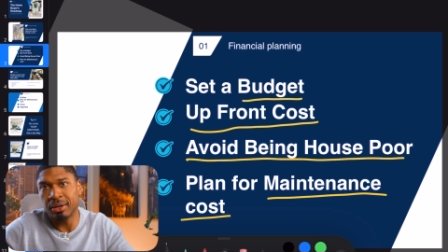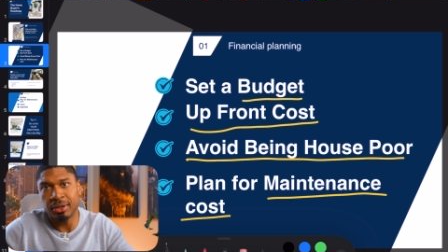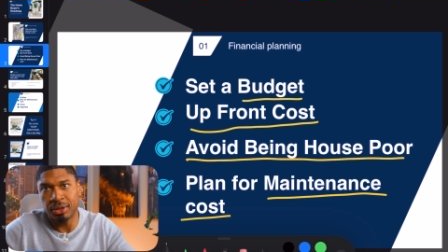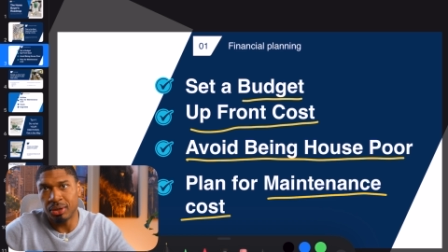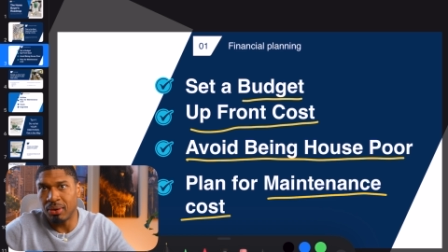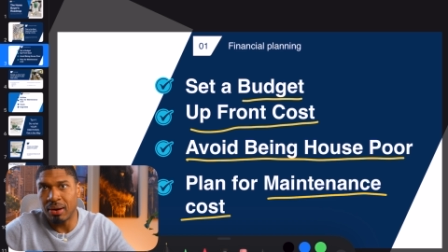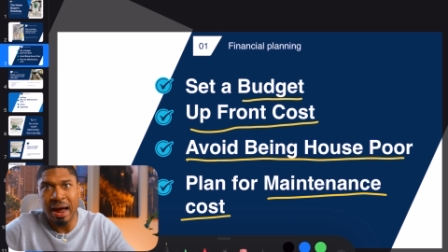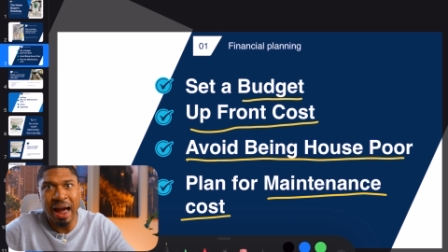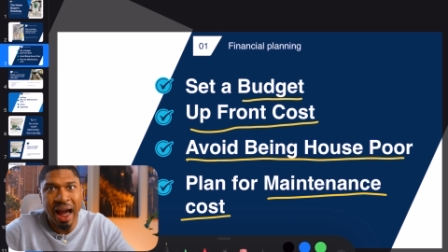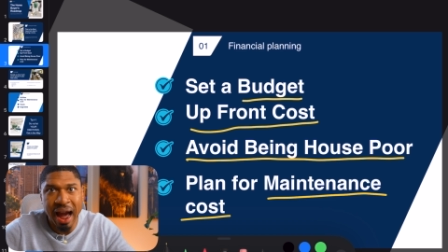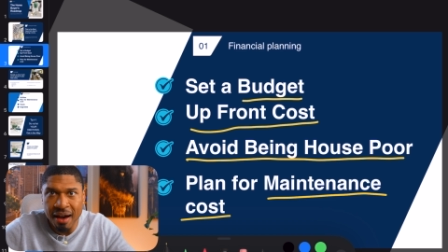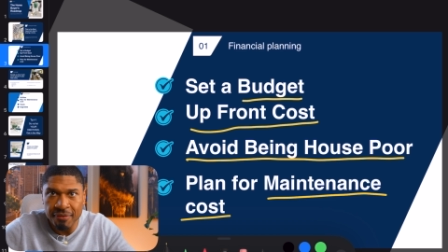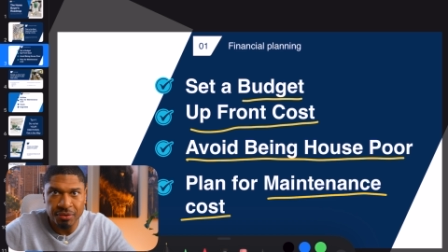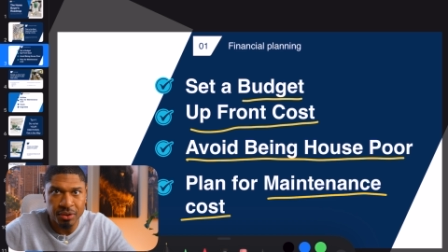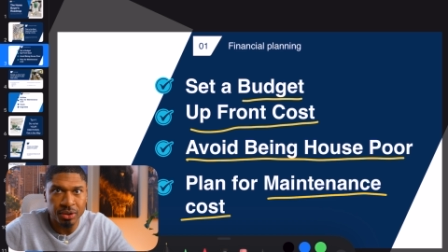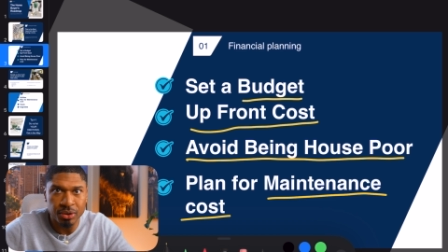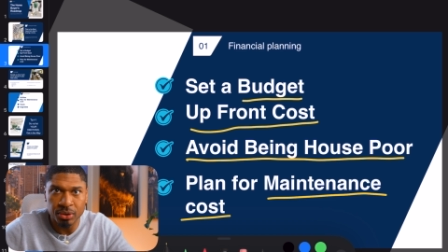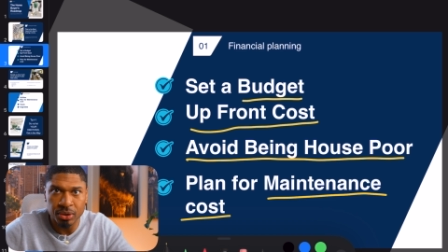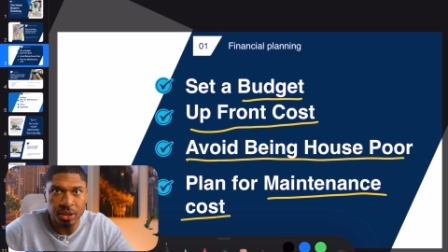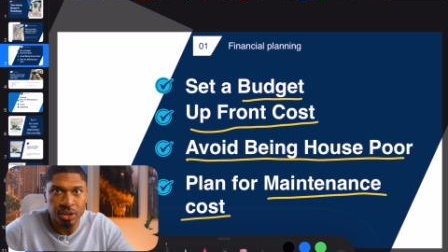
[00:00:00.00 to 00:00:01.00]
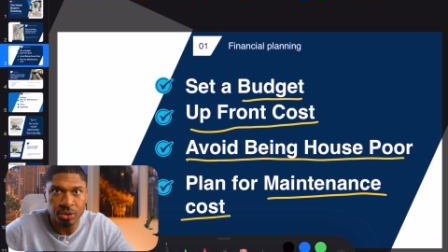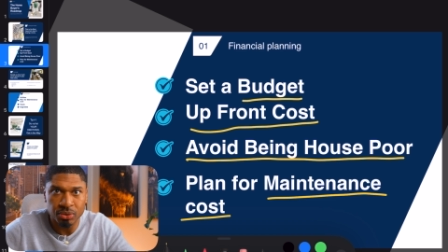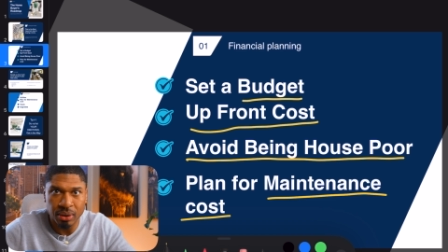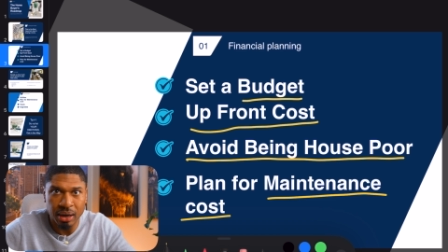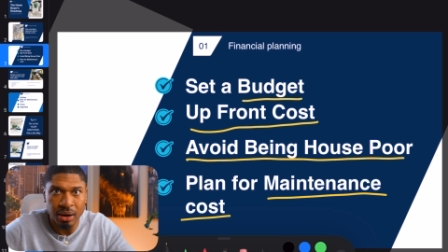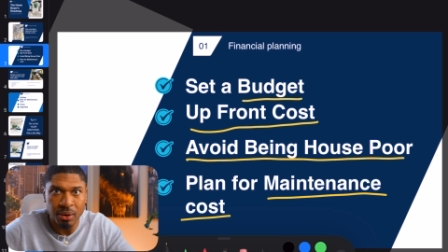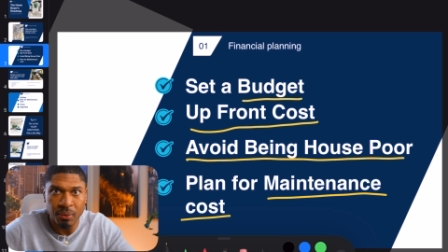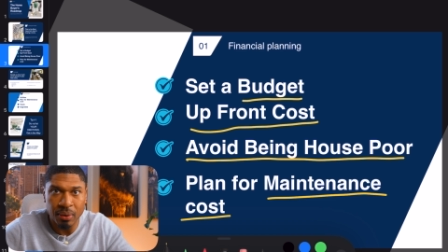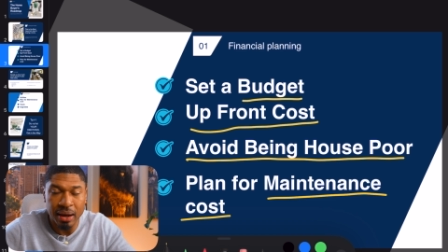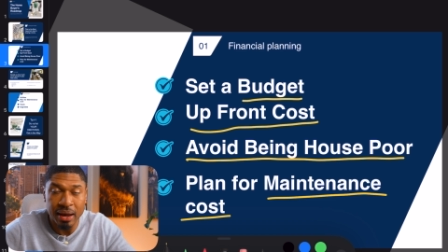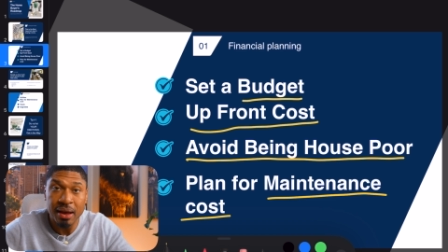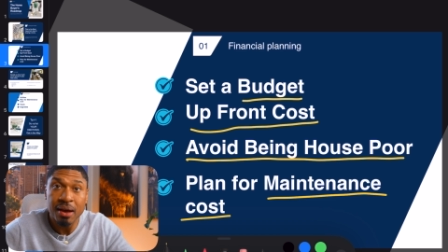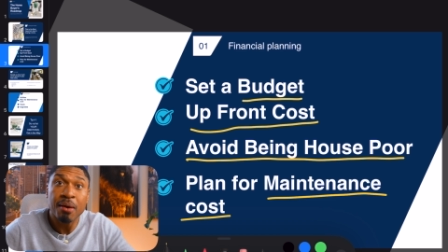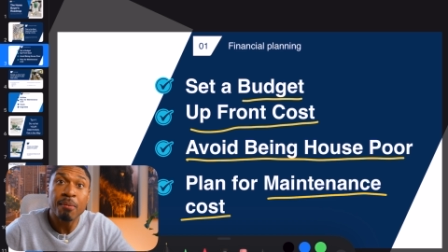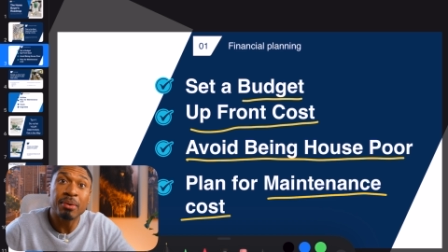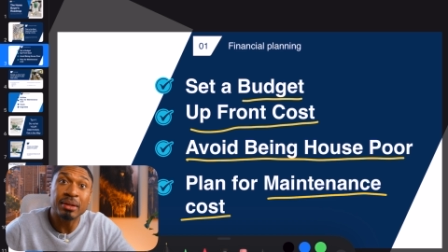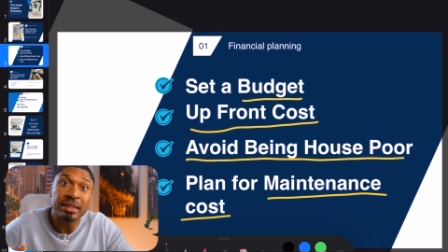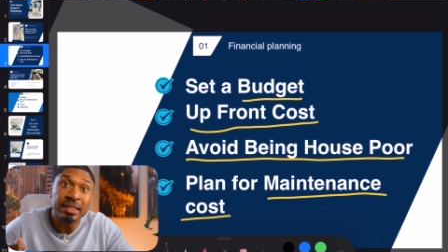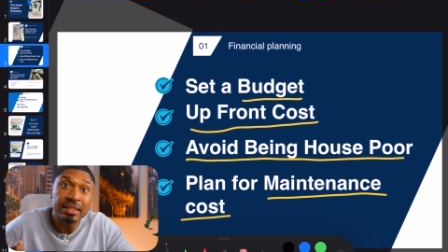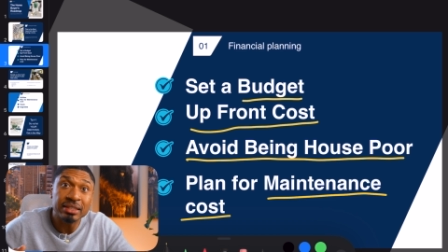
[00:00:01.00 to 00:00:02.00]
You don't have to do this right away,
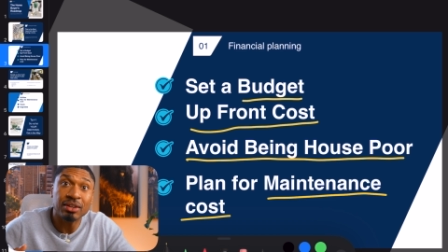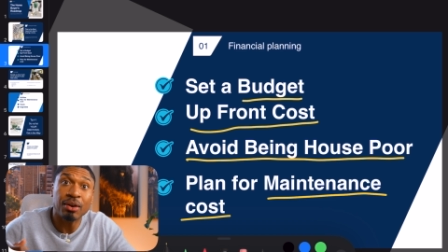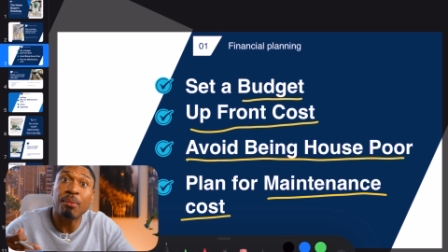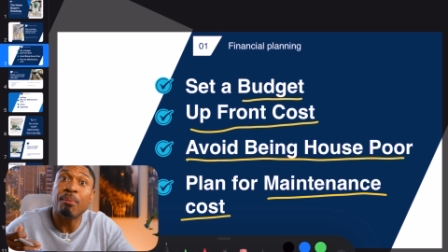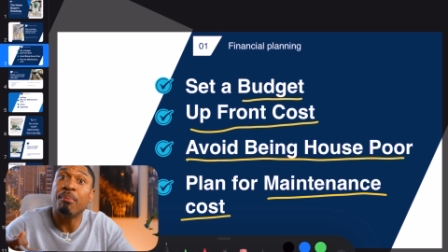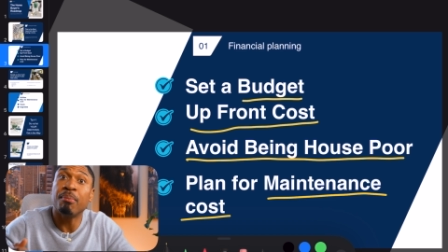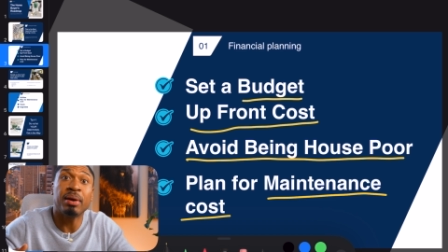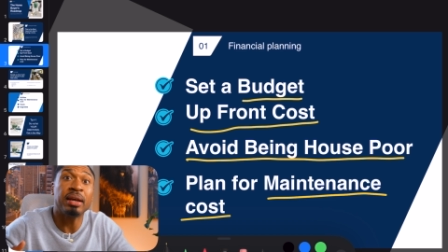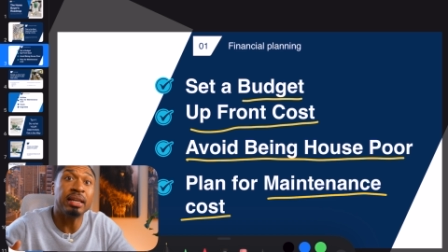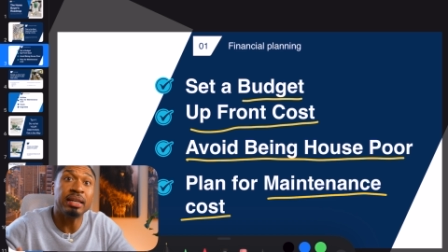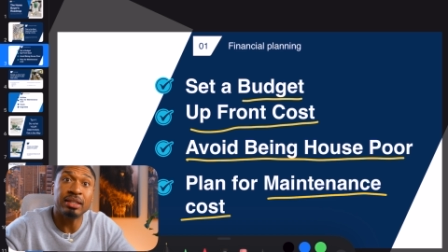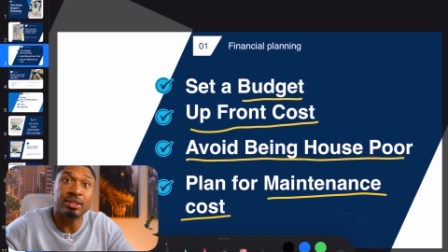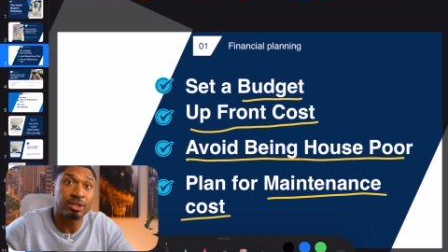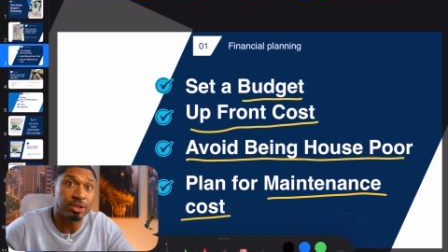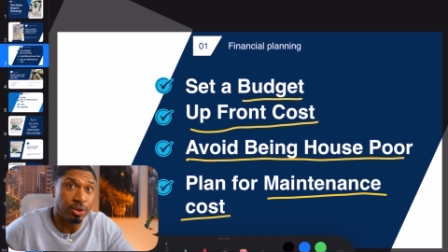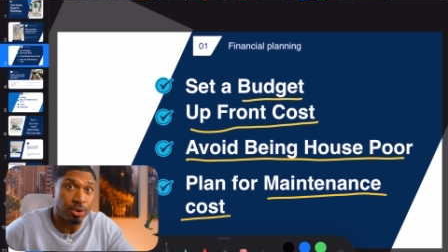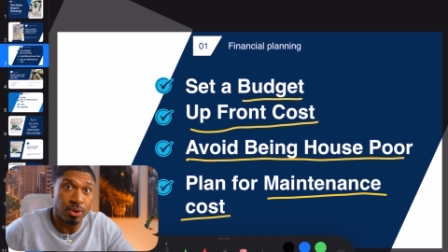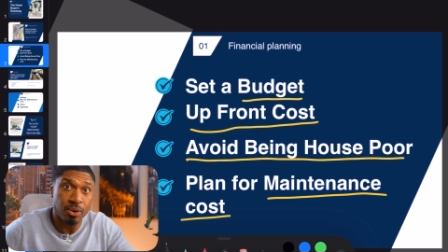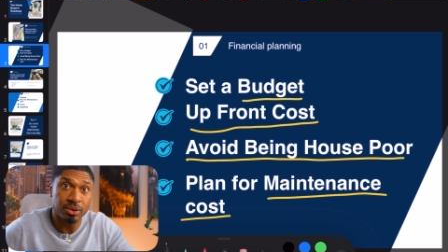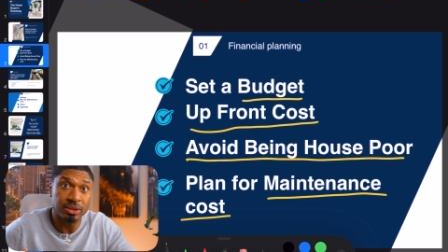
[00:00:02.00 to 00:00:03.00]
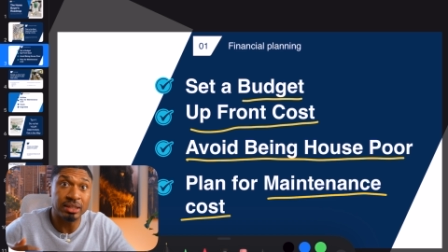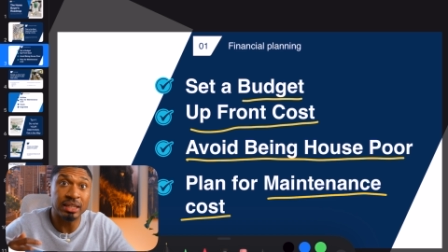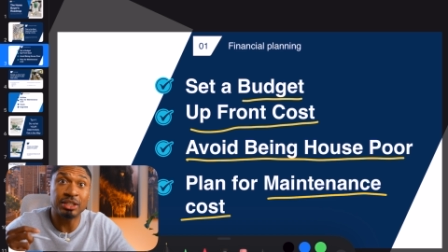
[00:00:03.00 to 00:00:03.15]
but these are maintenance costs